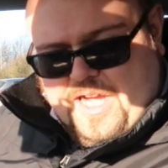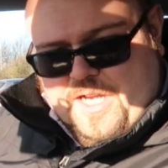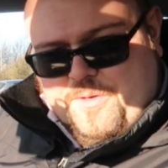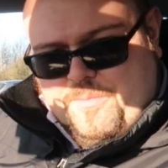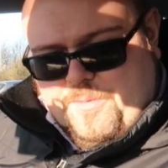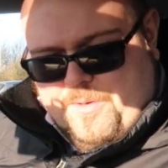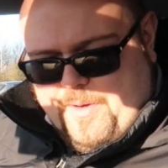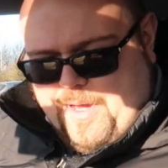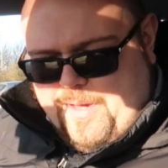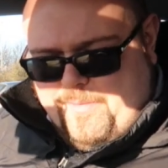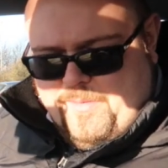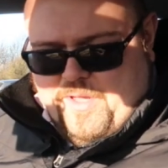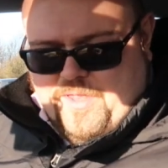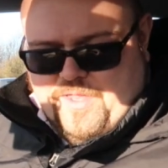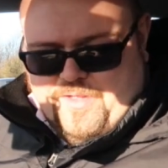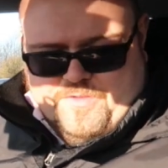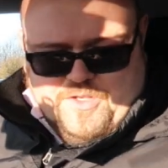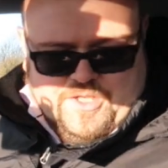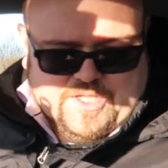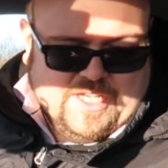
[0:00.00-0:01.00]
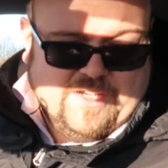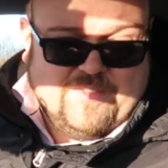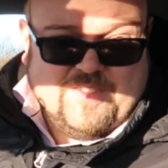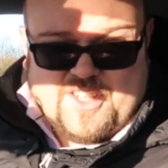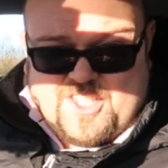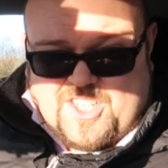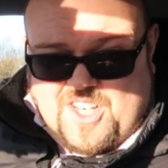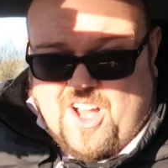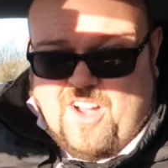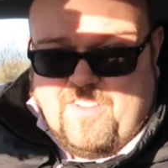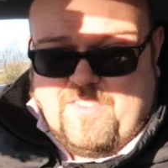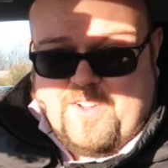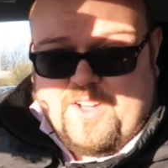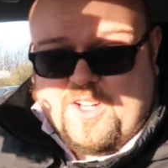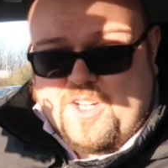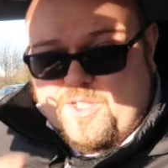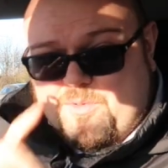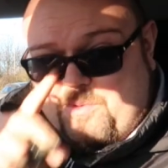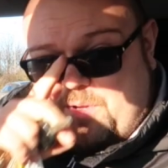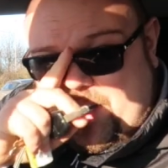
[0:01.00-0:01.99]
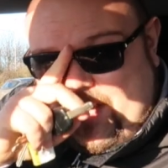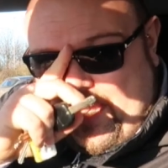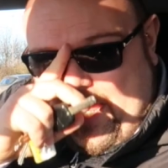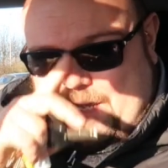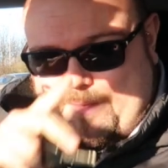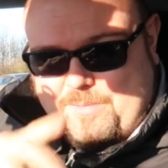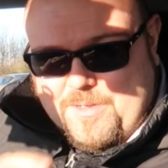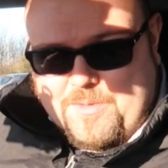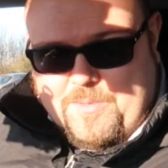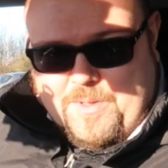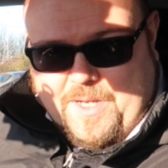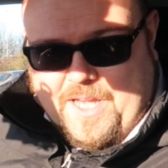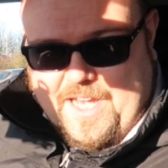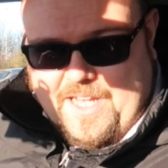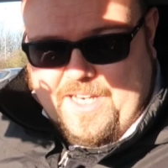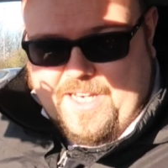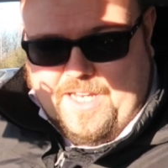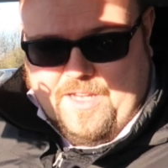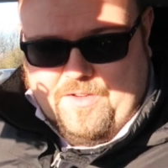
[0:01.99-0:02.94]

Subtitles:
IWM. They've just given us an offer, because we're neighbours, we get in